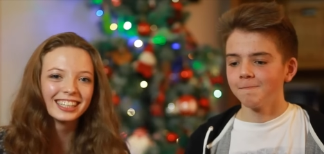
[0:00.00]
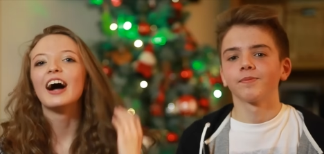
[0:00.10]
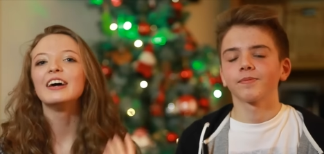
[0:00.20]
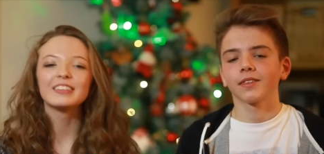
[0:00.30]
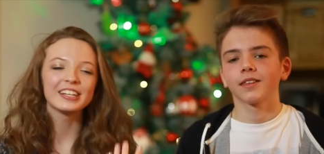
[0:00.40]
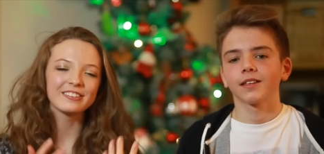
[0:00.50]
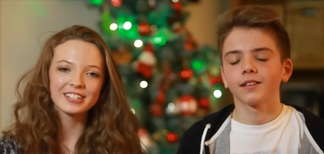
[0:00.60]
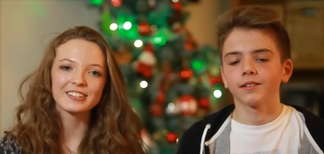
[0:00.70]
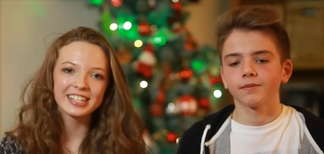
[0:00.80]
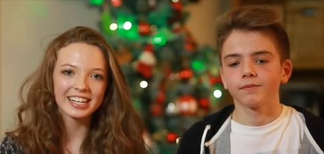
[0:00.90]
Speaker 1: I hope that you
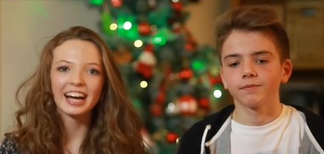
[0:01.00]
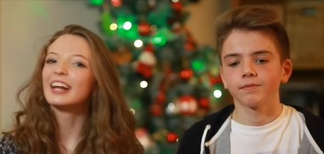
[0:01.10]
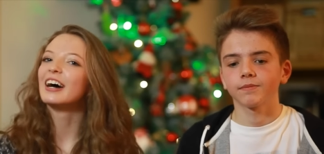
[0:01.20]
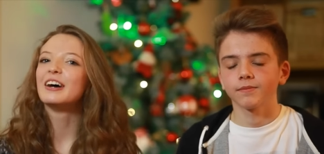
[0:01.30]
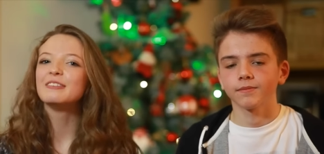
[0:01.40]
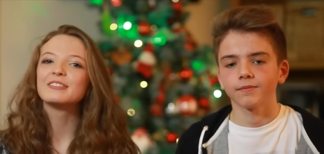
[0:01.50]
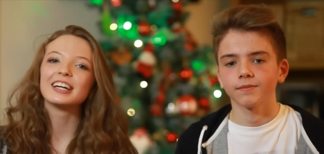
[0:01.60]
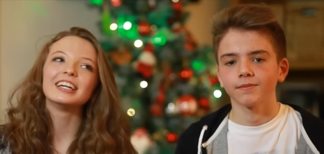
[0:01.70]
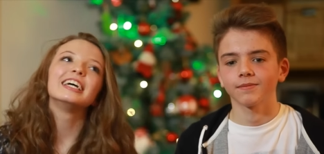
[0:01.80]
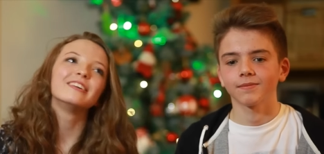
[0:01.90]
enjoyed it and I hope
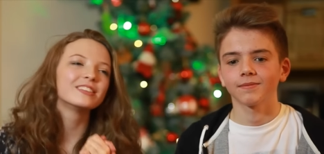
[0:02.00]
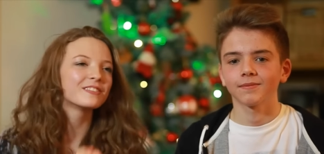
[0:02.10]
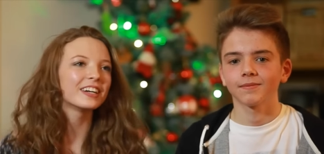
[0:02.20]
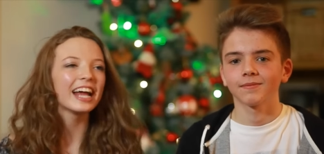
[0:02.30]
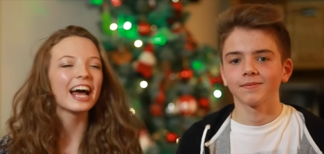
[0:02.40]
that it was very